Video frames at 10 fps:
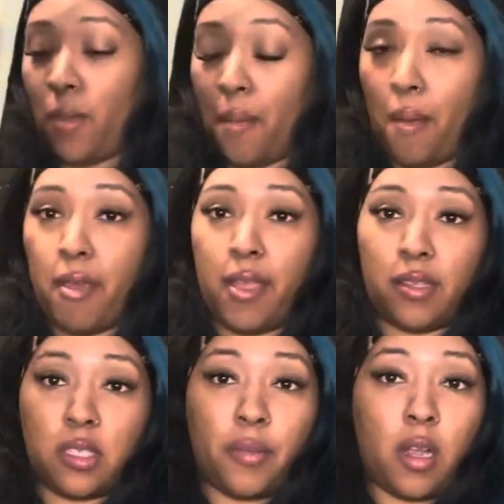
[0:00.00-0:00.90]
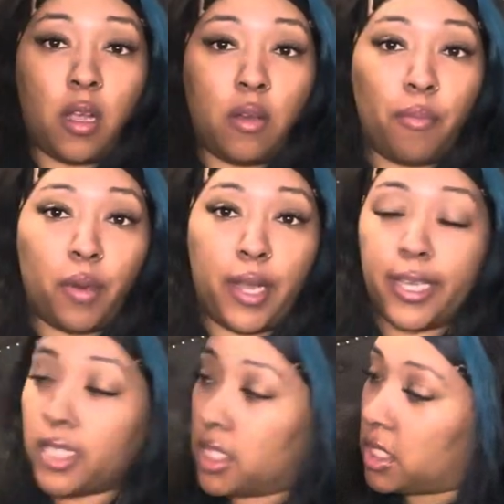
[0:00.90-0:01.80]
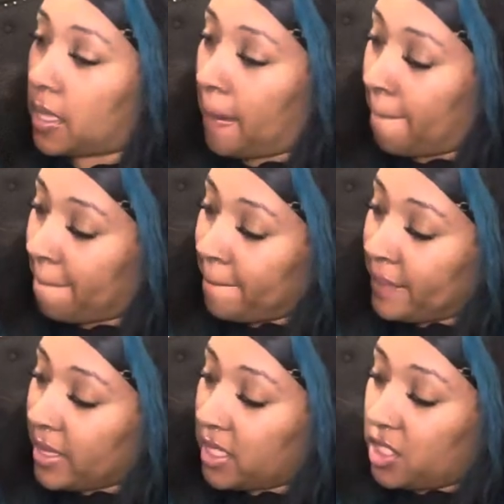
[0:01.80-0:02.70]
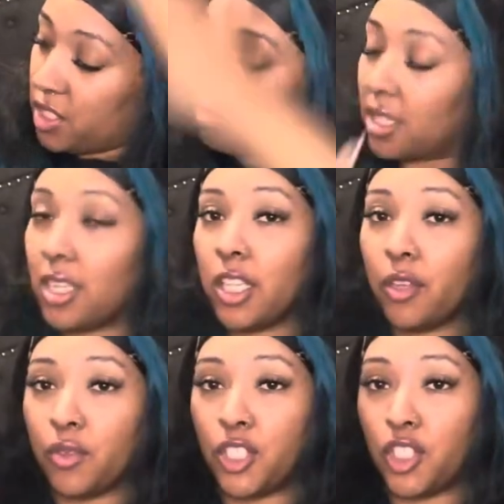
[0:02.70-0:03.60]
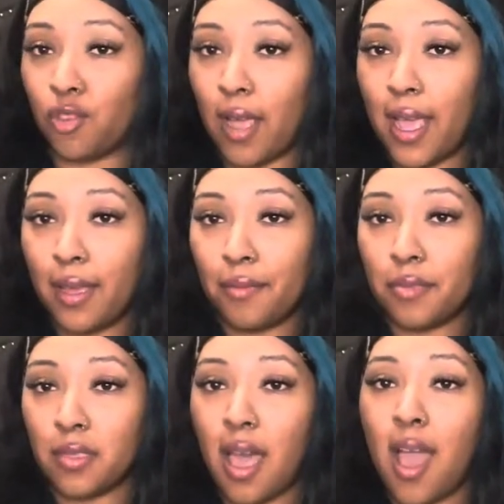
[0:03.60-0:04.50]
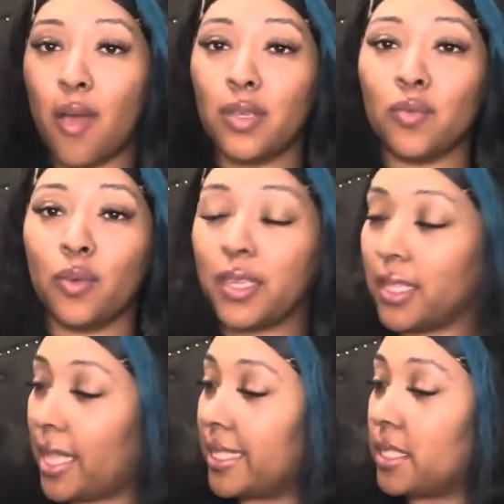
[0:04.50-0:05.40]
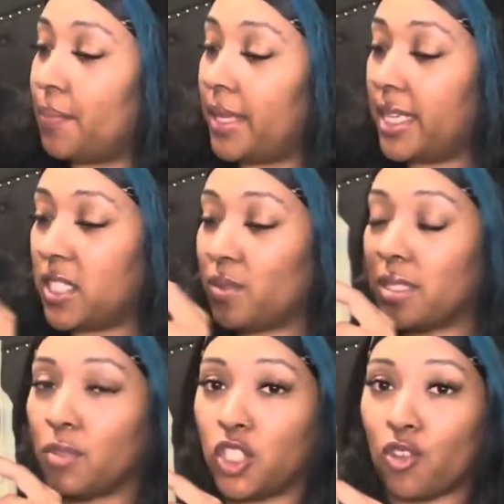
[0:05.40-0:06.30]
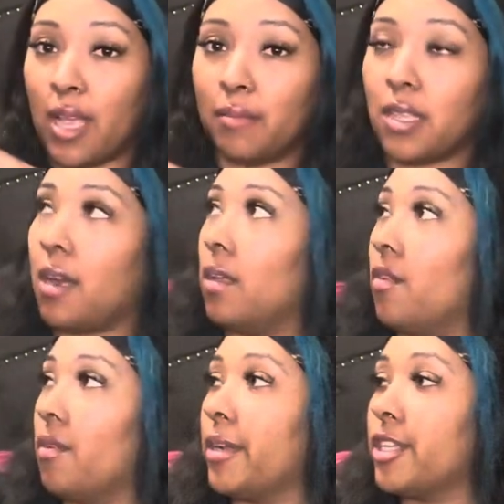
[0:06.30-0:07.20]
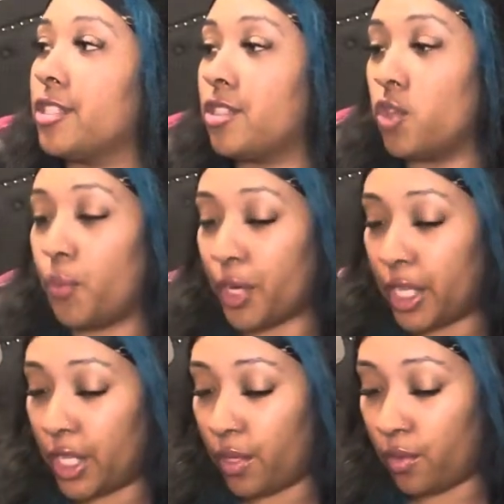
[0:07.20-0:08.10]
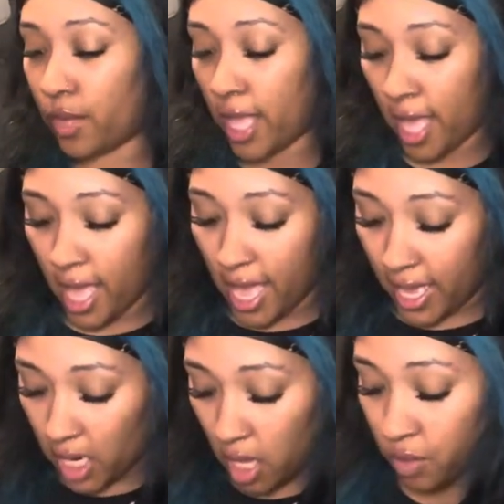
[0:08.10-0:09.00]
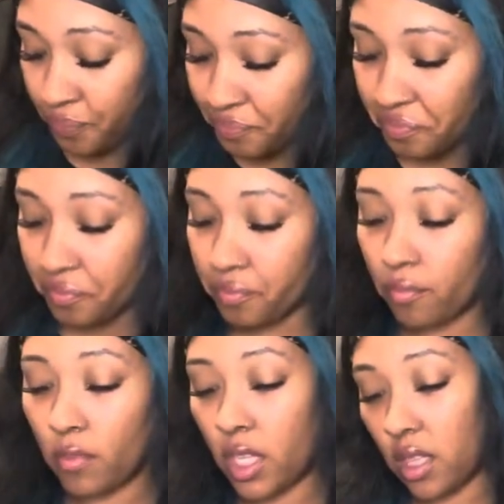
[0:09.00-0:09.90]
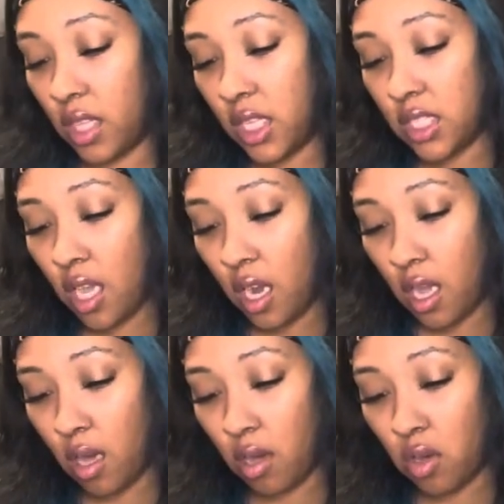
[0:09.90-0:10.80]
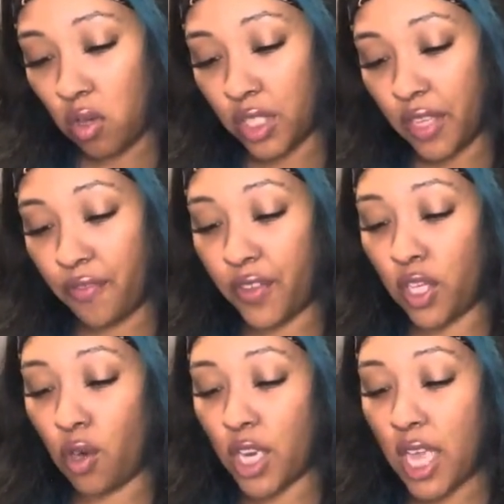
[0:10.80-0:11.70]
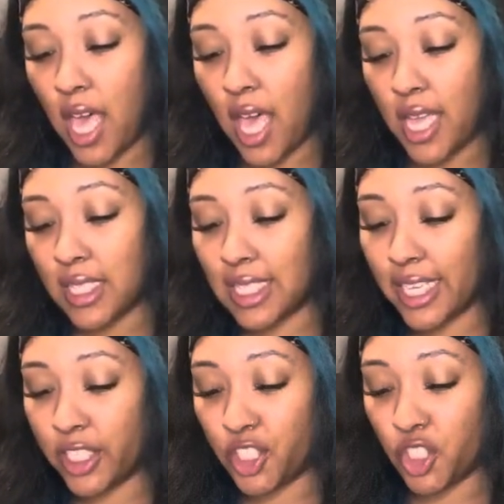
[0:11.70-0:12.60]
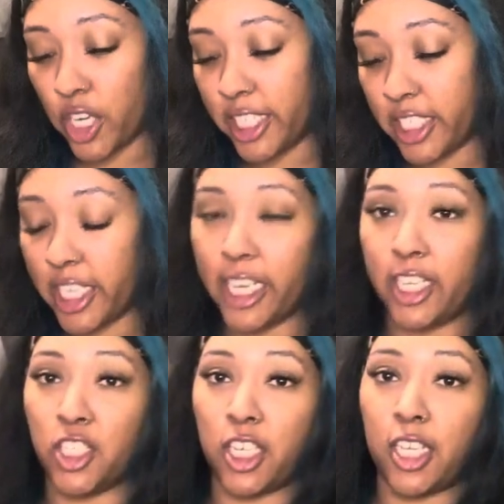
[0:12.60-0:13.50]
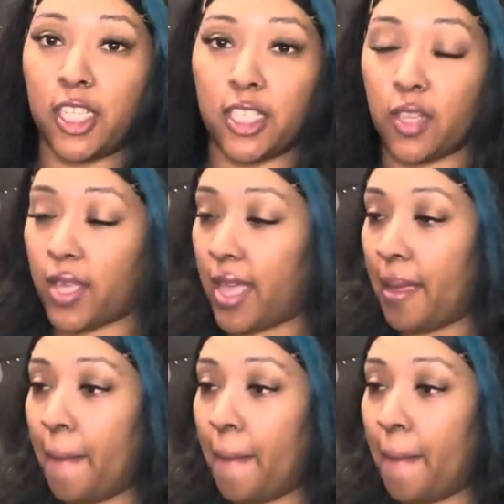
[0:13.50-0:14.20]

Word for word: my mama hair tomorrow braids do you see the little straps i always wanted like some pants with some straps all over them they're super cute and oh these are called fiona tent stretch skinny jeans okay